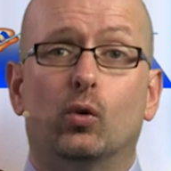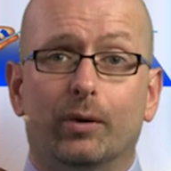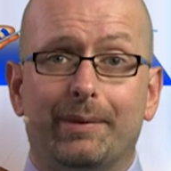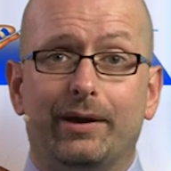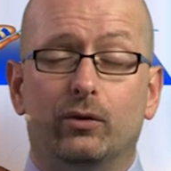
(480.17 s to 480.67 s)

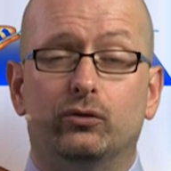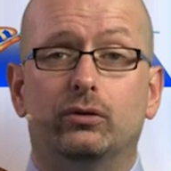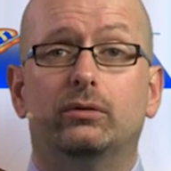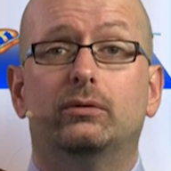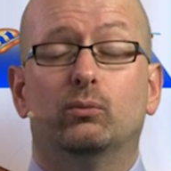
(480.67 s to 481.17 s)
or
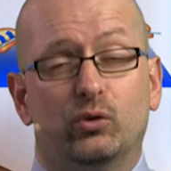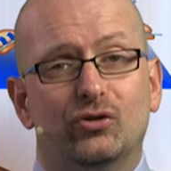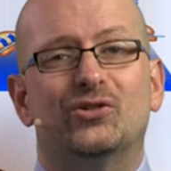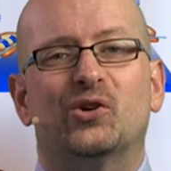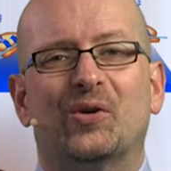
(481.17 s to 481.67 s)
meiosis, which
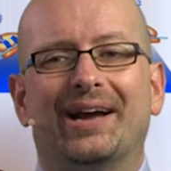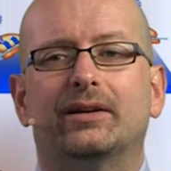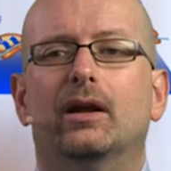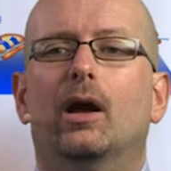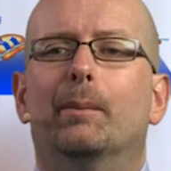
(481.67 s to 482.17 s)
is
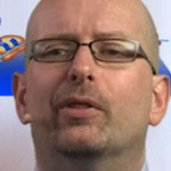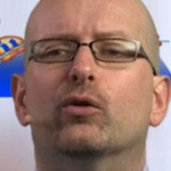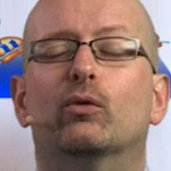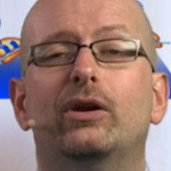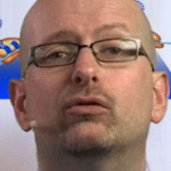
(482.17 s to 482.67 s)
correct, but
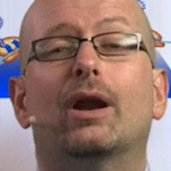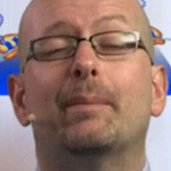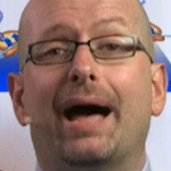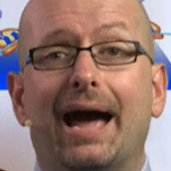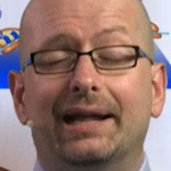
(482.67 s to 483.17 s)
the reason
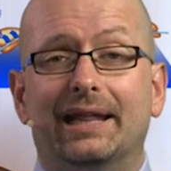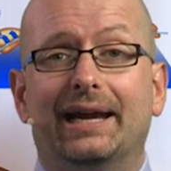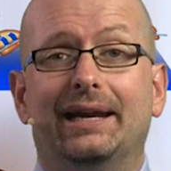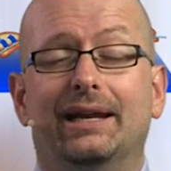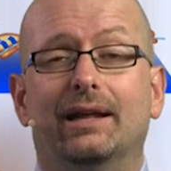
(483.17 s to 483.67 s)
I'm
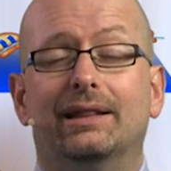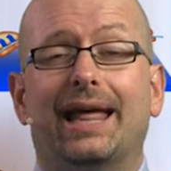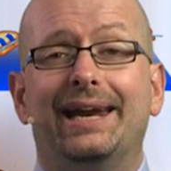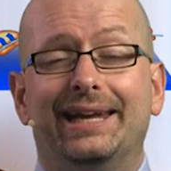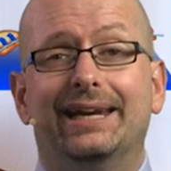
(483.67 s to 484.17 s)

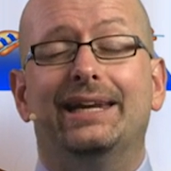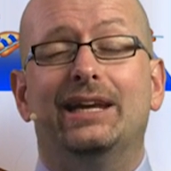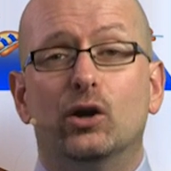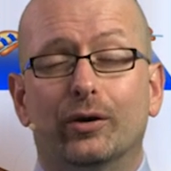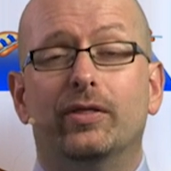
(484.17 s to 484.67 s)
highlighting it
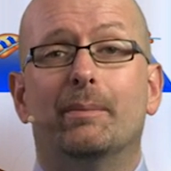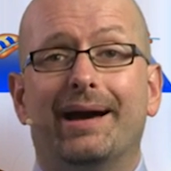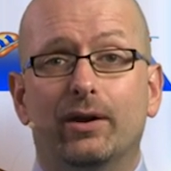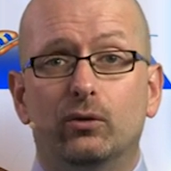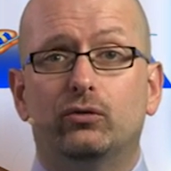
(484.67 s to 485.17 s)
here in the
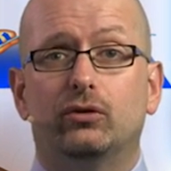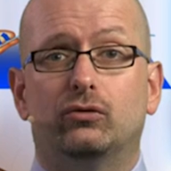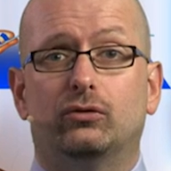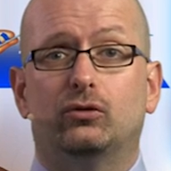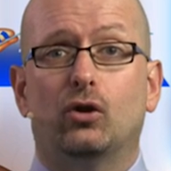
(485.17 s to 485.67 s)

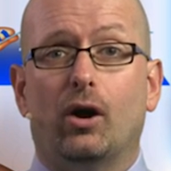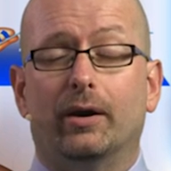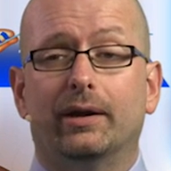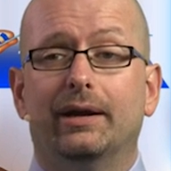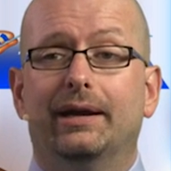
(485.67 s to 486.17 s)
meiosis
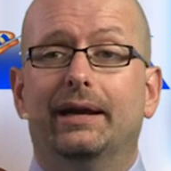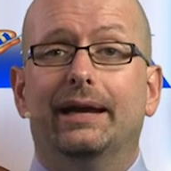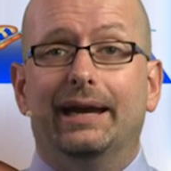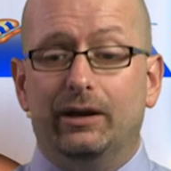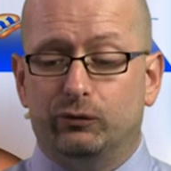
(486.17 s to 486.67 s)
talk
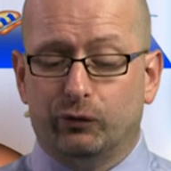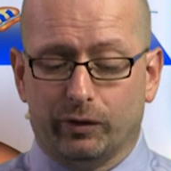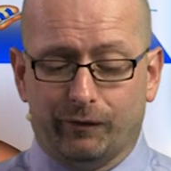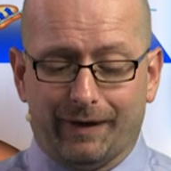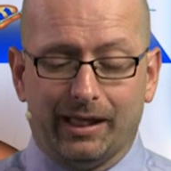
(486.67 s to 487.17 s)
is for
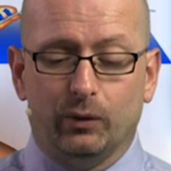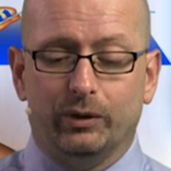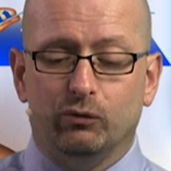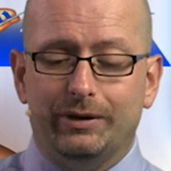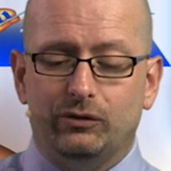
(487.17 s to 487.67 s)
the
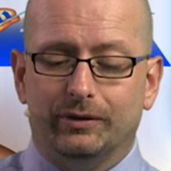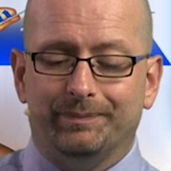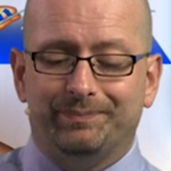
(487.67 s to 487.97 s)
following reason.